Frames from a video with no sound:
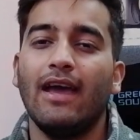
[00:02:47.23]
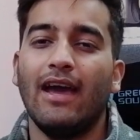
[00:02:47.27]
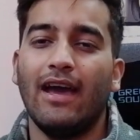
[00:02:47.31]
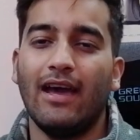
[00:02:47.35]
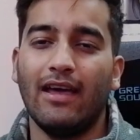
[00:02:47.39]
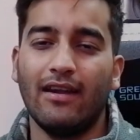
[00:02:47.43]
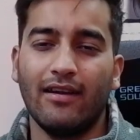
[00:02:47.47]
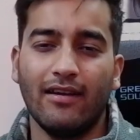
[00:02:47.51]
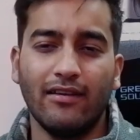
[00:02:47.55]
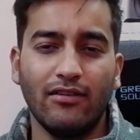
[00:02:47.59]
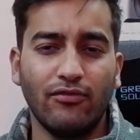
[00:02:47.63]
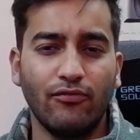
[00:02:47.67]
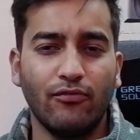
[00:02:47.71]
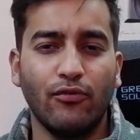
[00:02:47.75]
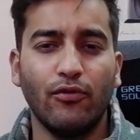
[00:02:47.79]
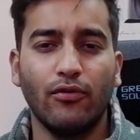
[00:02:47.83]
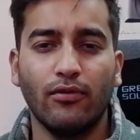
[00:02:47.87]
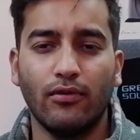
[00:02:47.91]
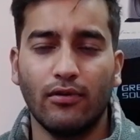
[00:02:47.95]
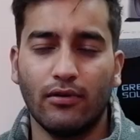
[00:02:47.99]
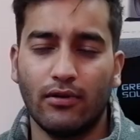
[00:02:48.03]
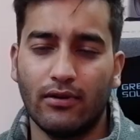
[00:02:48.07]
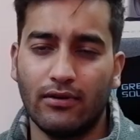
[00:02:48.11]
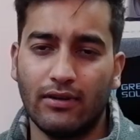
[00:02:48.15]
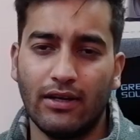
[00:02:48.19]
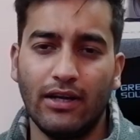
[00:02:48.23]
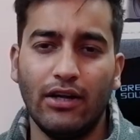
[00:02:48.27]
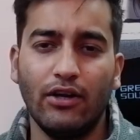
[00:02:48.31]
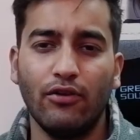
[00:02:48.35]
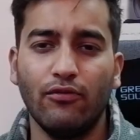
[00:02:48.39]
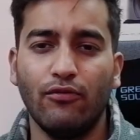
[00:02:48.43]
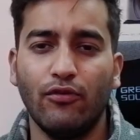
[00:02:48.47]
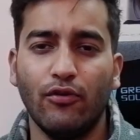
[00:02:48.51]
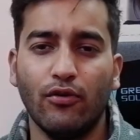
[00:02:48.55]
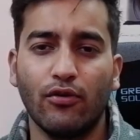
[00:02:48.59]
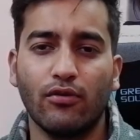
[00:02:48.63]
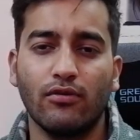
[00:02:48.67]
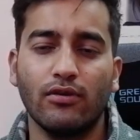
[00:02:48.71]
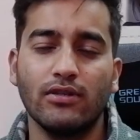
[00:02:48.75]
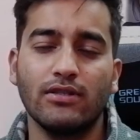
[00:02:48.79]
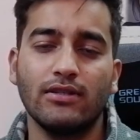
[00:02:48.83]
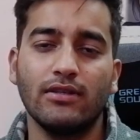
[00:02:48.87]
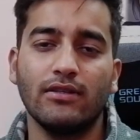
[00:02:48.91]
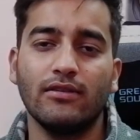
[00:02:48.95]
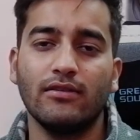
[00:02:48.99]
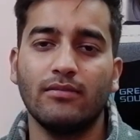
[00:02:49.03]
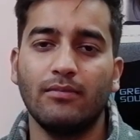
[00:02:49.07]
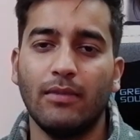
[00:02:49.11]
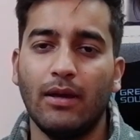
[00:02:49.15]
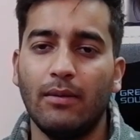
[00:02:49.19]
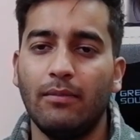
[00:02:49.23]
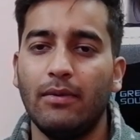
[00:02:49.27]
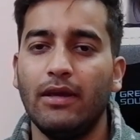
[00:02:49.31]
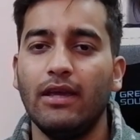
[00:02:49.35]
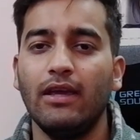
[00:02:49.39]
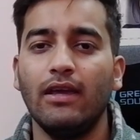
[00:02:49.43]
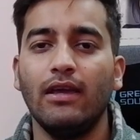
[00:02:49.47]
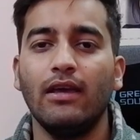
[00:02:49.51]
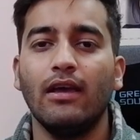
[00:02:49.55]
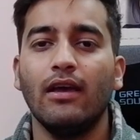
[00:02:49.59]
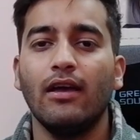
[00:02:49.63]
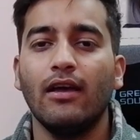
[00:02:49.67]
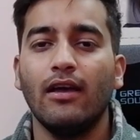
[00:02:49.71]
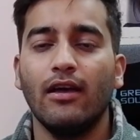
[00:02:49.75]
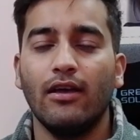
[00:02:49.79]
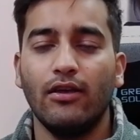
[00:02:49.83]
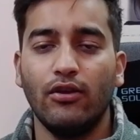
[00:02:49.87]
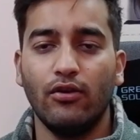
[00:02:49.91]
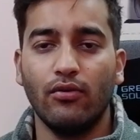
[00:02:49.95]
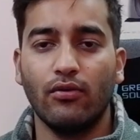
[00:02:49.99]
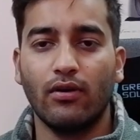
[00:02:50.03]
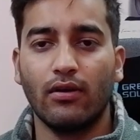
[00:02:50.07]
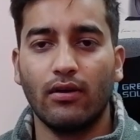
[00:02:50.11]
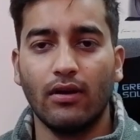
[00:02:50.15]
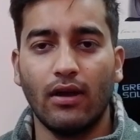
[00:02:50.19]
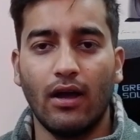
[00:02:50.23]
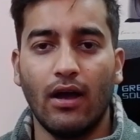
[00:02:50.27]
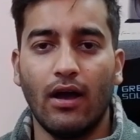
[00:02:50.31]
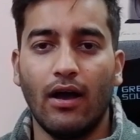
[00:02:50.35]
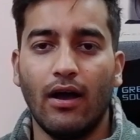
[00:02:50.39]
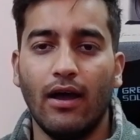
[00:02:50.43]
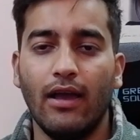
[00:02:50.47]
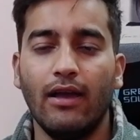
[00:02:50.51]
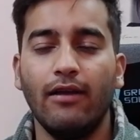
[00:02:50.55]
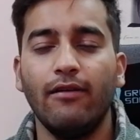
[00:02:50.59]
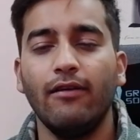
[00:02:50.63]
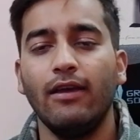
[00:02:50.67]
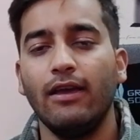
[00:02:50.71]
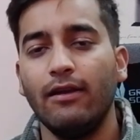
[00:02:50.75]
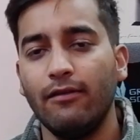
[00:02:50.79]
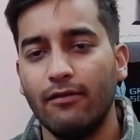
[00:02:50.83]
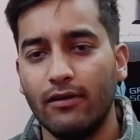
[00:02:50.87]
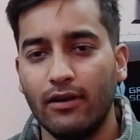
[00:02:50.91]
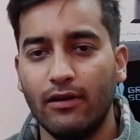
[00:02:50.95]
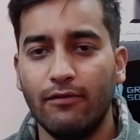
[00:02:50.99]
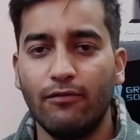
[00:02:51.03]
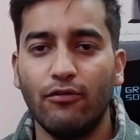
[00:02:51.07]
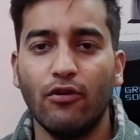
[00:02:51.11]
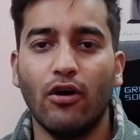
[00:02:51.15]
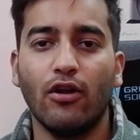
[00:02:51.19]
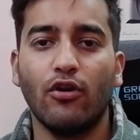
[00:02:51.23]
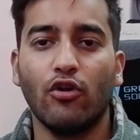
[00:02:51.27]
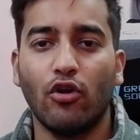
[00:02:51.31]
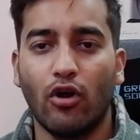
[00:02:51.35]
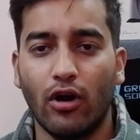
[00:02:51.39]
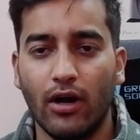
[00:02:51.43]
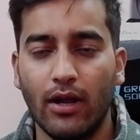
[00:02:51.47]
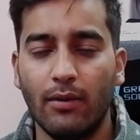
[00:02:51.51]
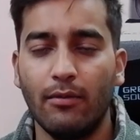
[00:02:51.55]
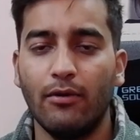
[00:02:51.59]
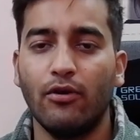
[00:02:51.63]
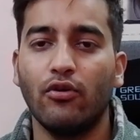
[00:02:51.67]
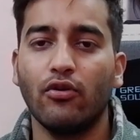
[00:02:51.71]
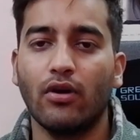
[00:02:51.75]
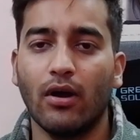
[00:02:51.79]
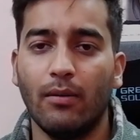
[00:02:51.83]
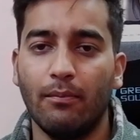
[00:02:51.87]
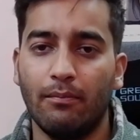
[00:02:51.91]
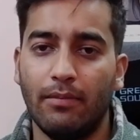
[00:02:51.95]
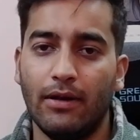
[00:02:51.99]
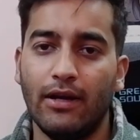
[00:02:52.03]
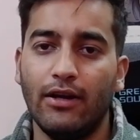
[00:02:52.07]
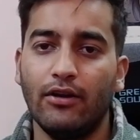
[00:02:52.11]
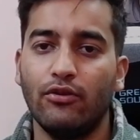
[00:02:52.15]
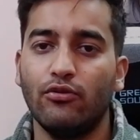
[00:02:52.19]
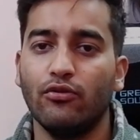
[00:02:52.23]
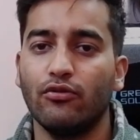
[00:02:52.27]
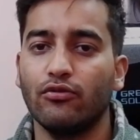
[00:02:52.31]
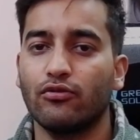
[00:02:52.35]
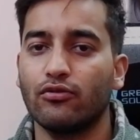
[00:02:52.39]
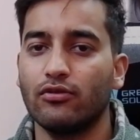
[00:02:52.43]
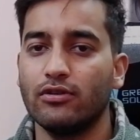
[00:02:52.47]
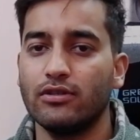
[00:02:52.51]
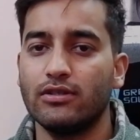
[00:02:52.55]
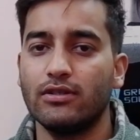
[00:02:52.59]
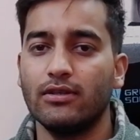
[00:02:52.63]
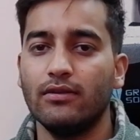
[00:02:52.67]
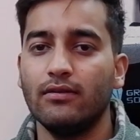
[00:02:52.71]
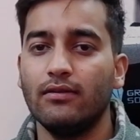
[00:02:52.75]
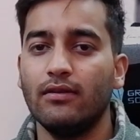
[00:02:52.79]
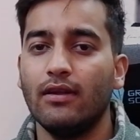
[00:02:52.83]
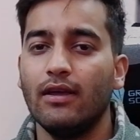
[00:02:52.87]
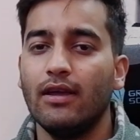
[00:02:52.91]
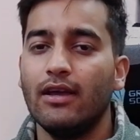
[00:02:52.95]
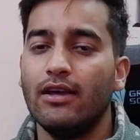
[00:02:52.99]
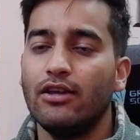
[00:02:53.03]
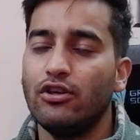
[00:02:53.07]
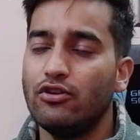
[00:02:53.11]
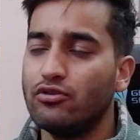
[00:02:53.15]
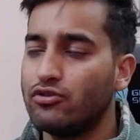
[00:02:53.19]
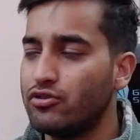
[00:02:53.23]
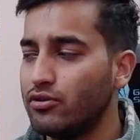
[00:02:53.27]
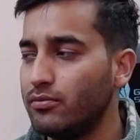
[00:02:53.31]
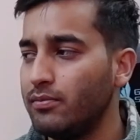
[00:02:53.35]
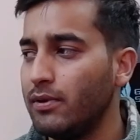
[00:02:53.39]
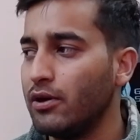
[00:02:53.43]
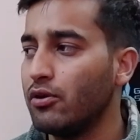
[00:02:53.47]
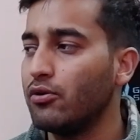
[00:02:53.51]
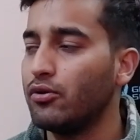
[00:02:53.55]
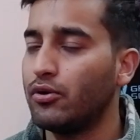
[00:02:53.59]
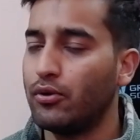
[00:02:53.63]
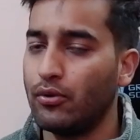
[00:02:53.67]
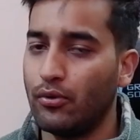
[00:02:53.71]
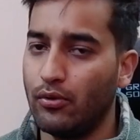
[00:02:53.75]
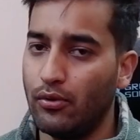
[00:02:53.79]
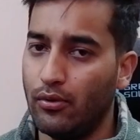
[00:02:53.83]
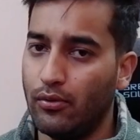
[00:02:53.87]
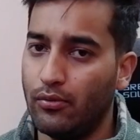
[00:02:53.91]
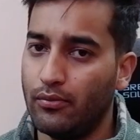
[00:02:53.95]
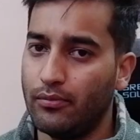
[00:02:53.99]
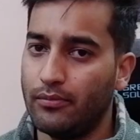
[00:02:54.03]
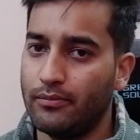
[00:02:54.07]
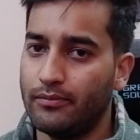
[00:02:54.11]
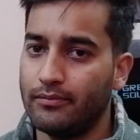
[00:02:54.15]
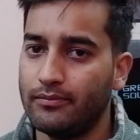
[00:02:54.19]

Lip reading: And rest 3 to 4 questions, maybe you even if you are not able to complete those questions, you should be good to go.